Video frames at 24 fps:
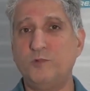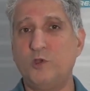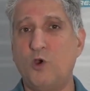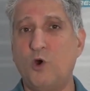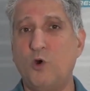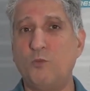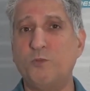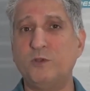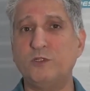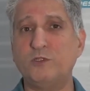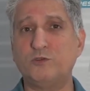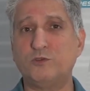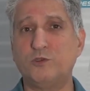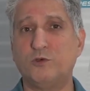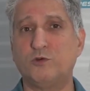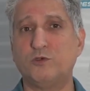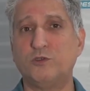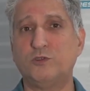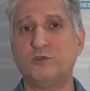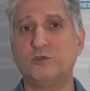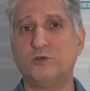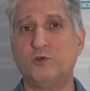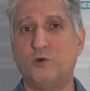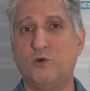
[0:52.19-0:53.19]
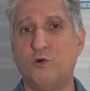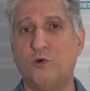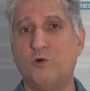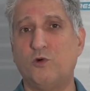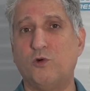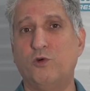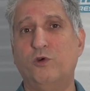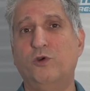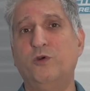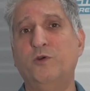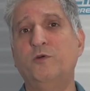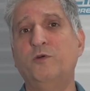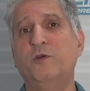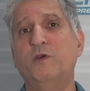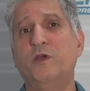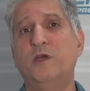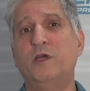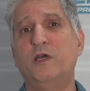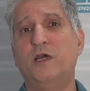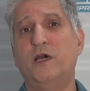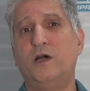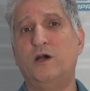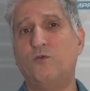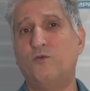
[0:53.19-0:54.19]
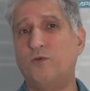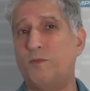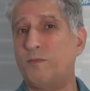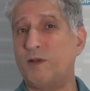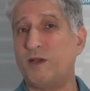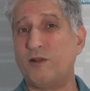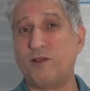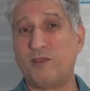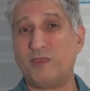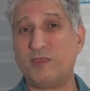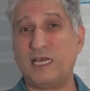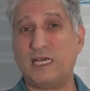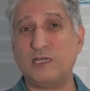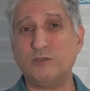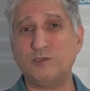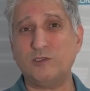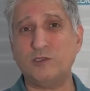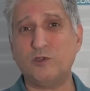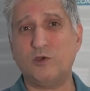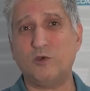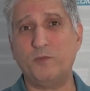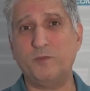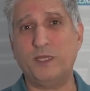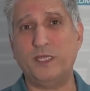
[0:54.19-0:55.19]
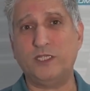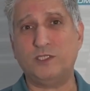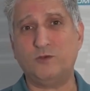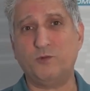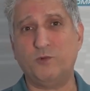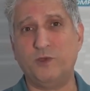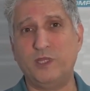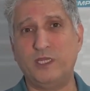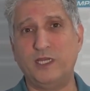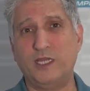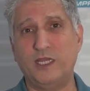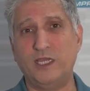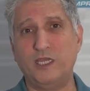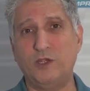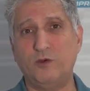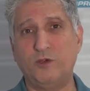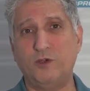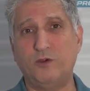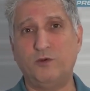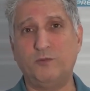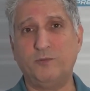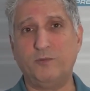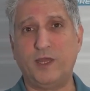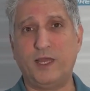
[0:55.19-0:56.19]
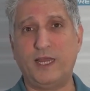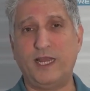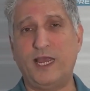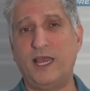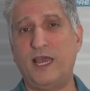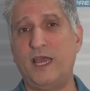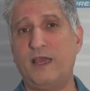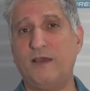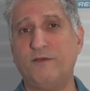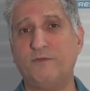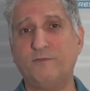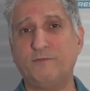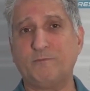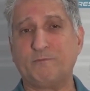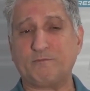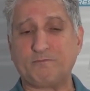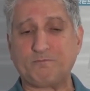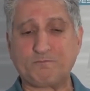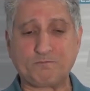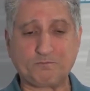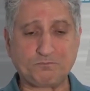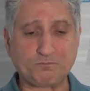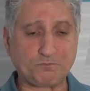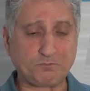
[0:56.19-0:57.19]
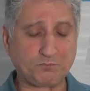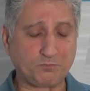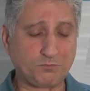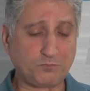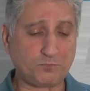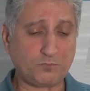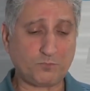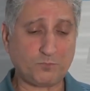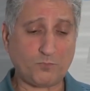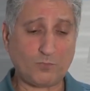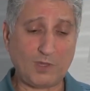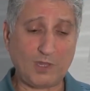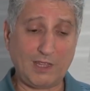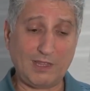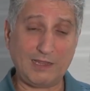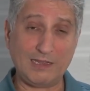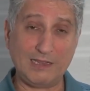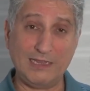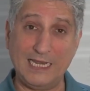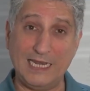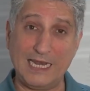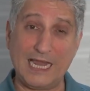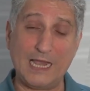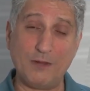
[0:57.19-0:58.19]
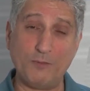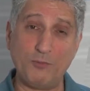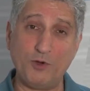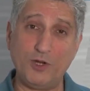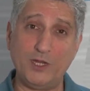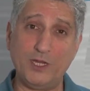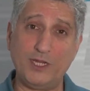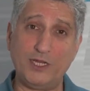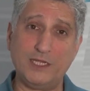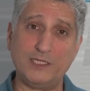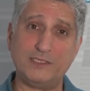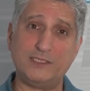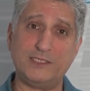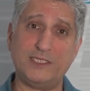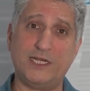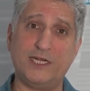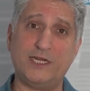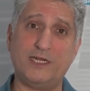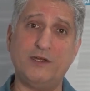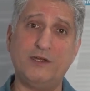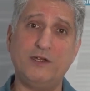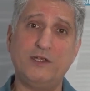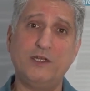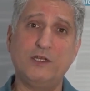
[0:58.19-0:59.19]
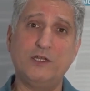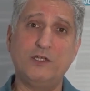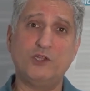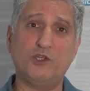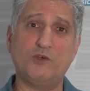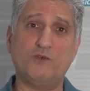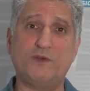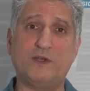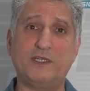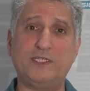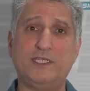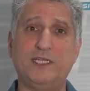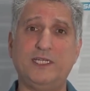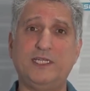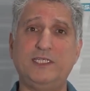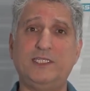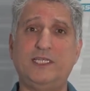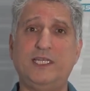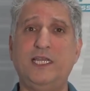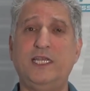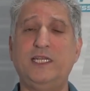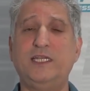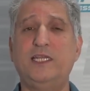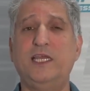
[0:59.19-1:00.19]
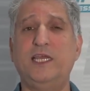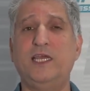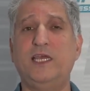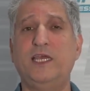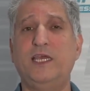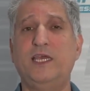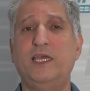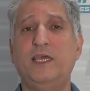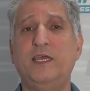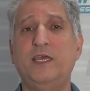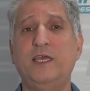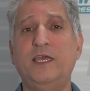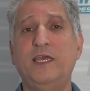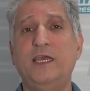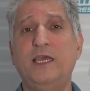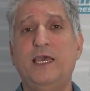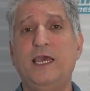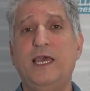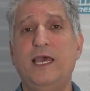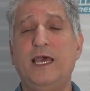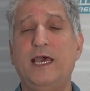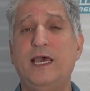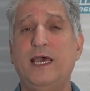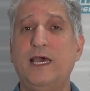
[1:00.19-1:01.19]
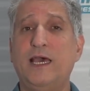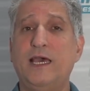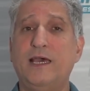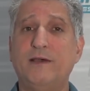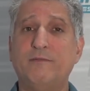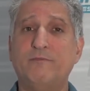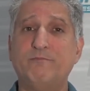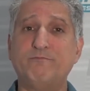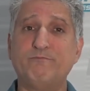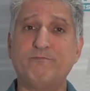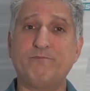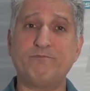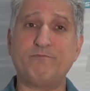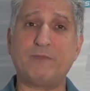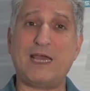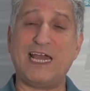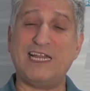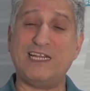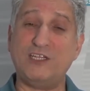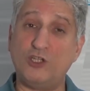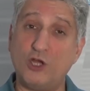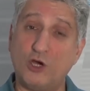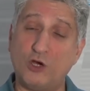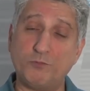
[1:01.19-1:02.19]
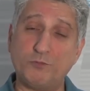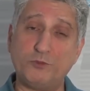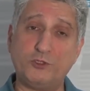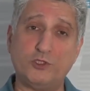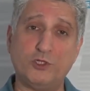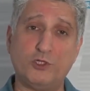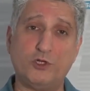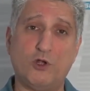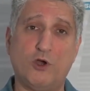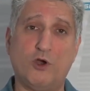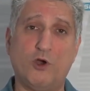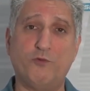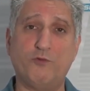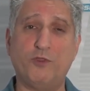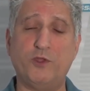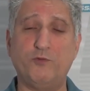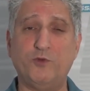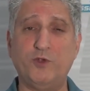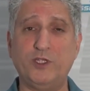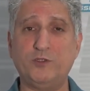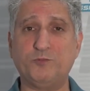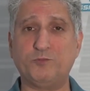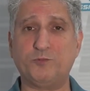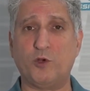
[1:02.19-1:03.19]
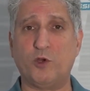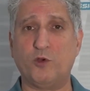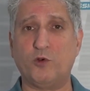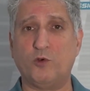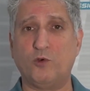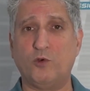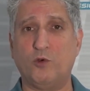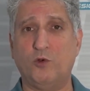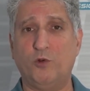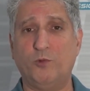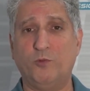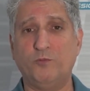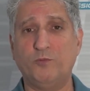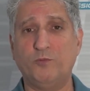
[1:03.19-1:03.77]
open source core of about 1,000 commits within a year and a half. The library is there to facilitate the adoption of the RISC protocol.